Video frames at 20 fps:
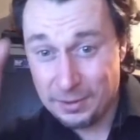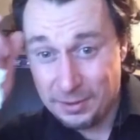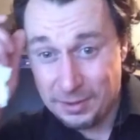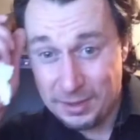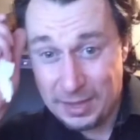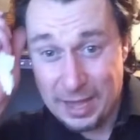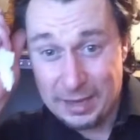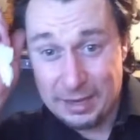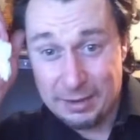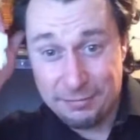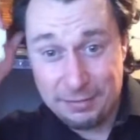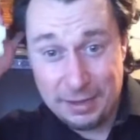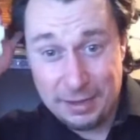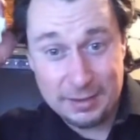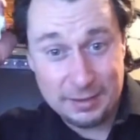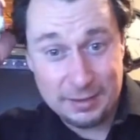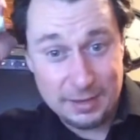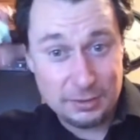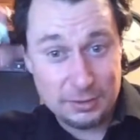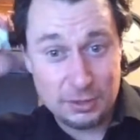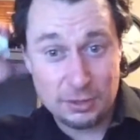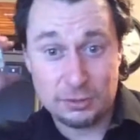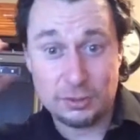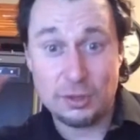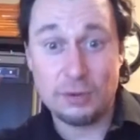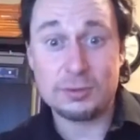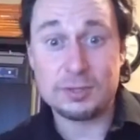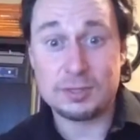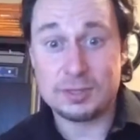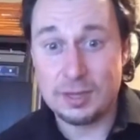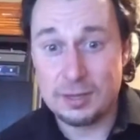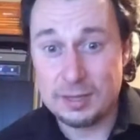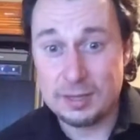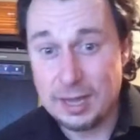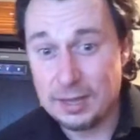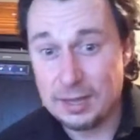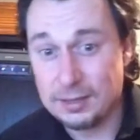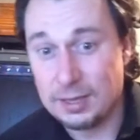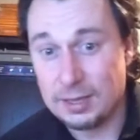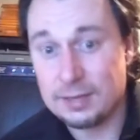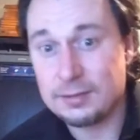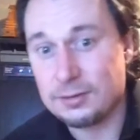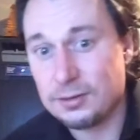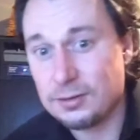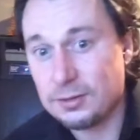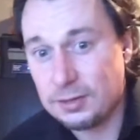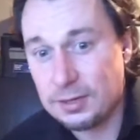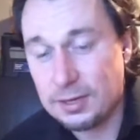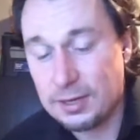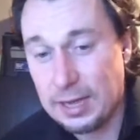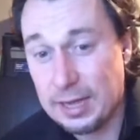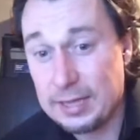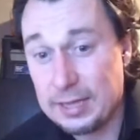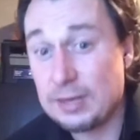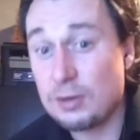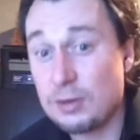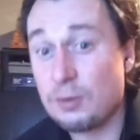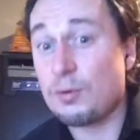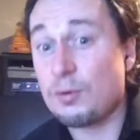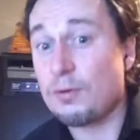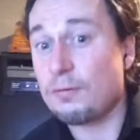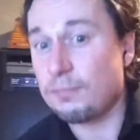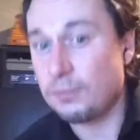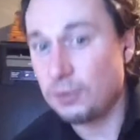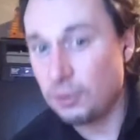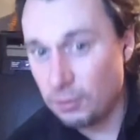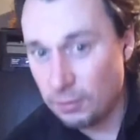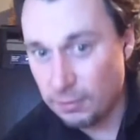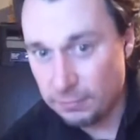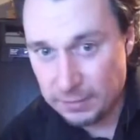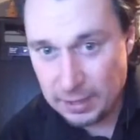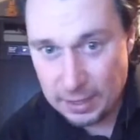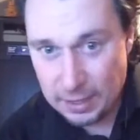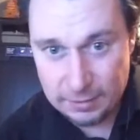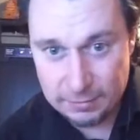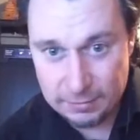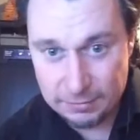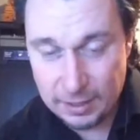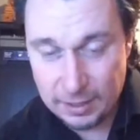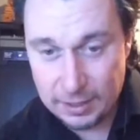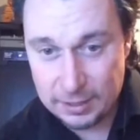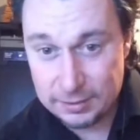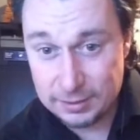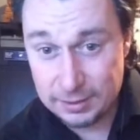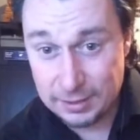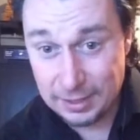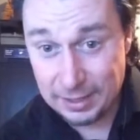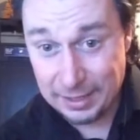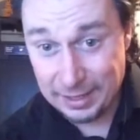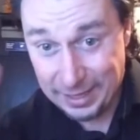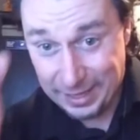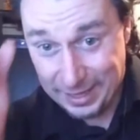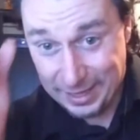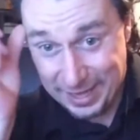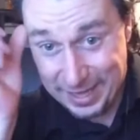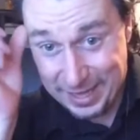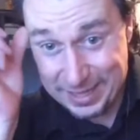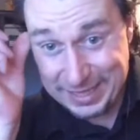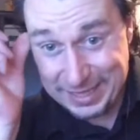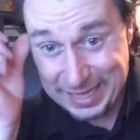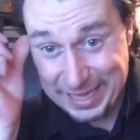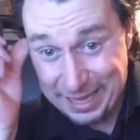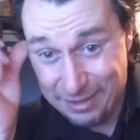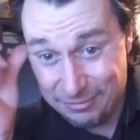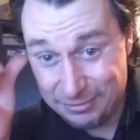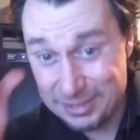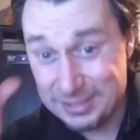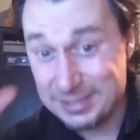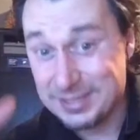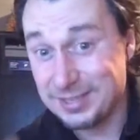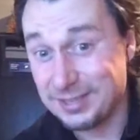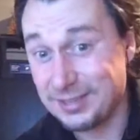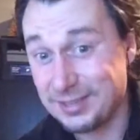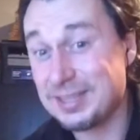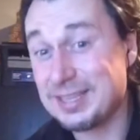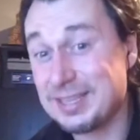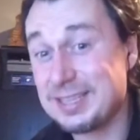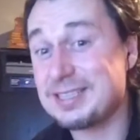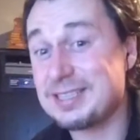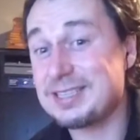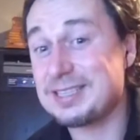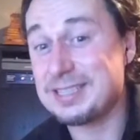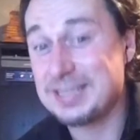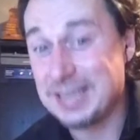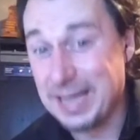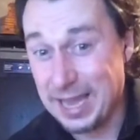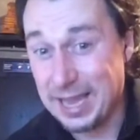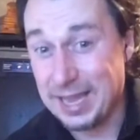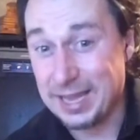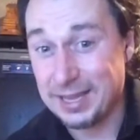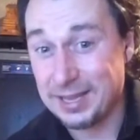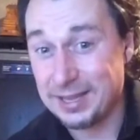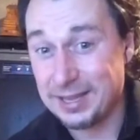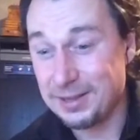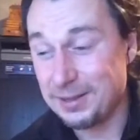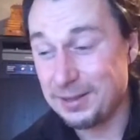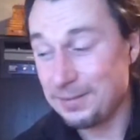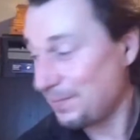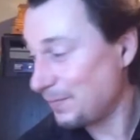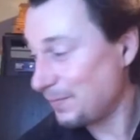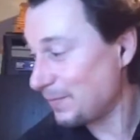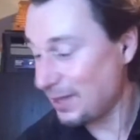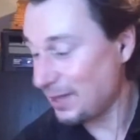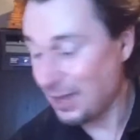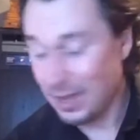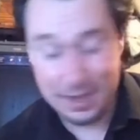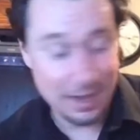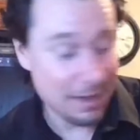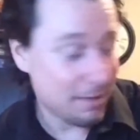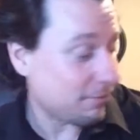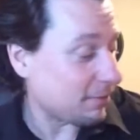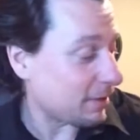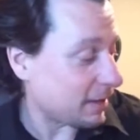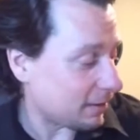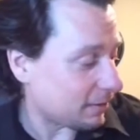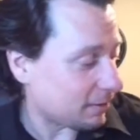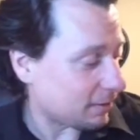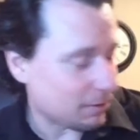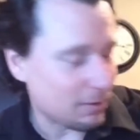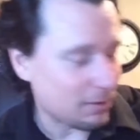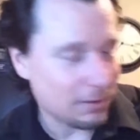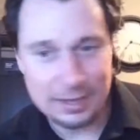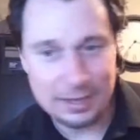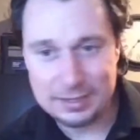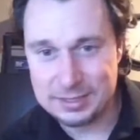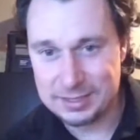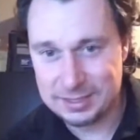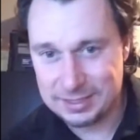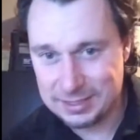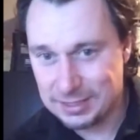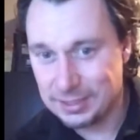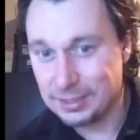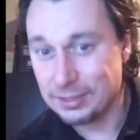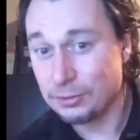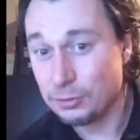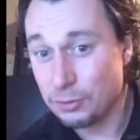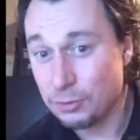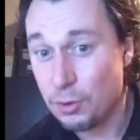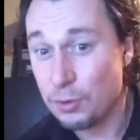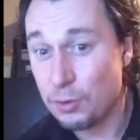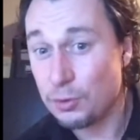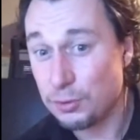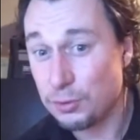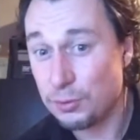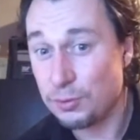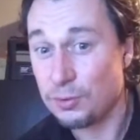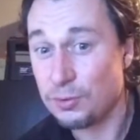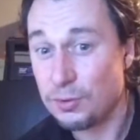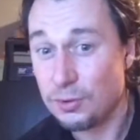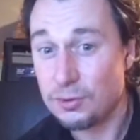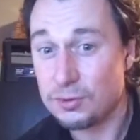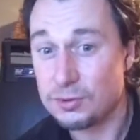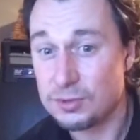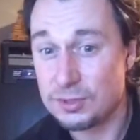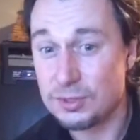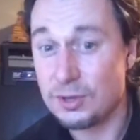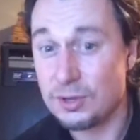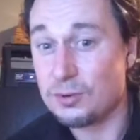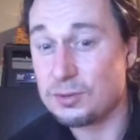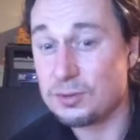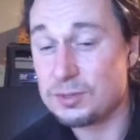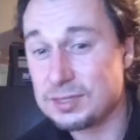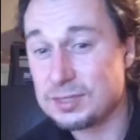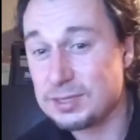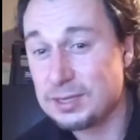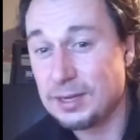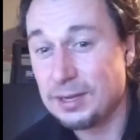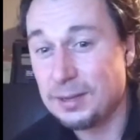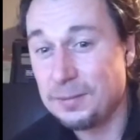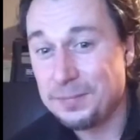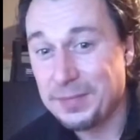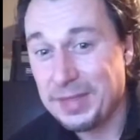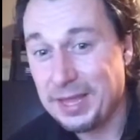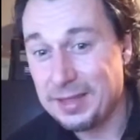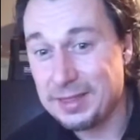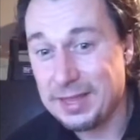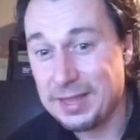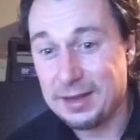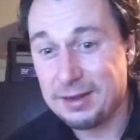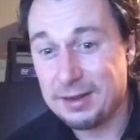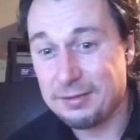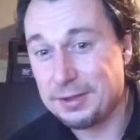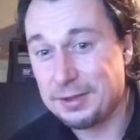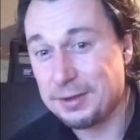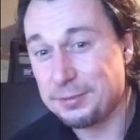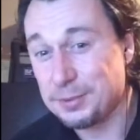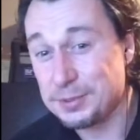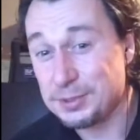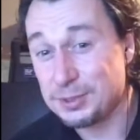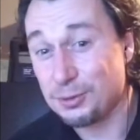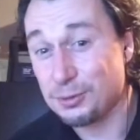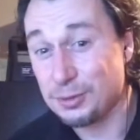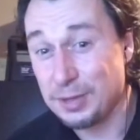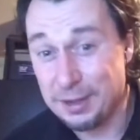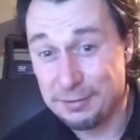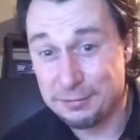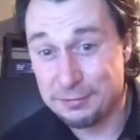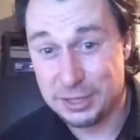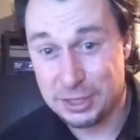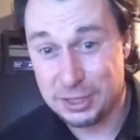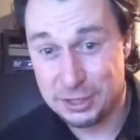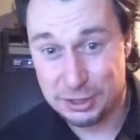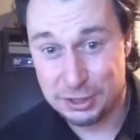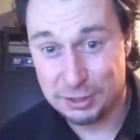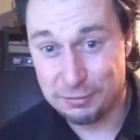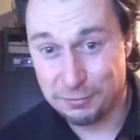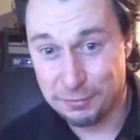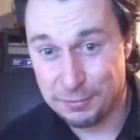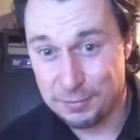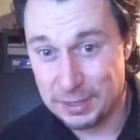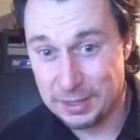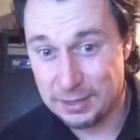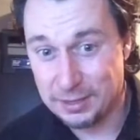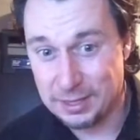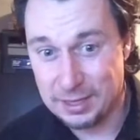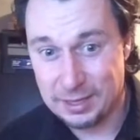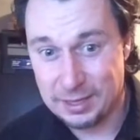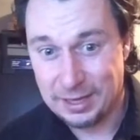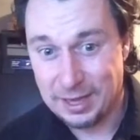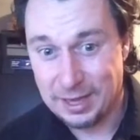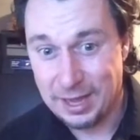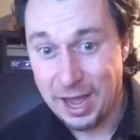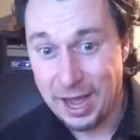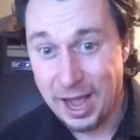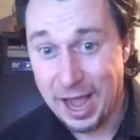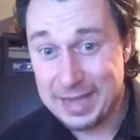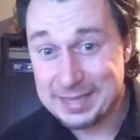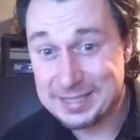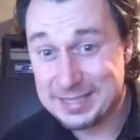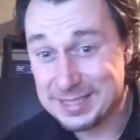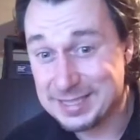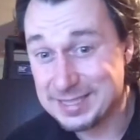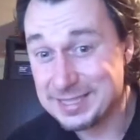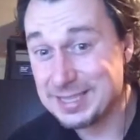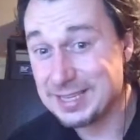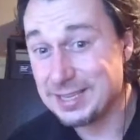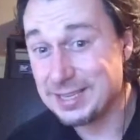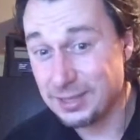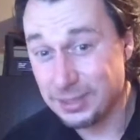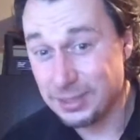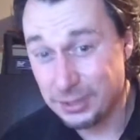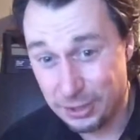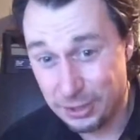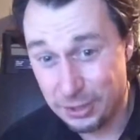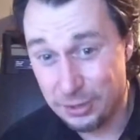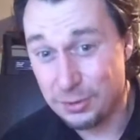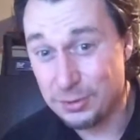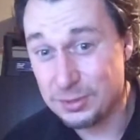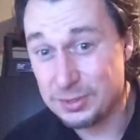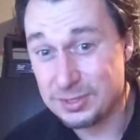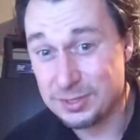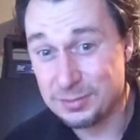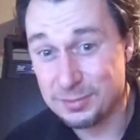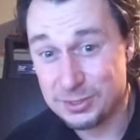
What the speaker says: That event, I took notes on that, and I did a review of that event. And even till this day, I still go through those notes. And that event was so life-changing for me that I still use some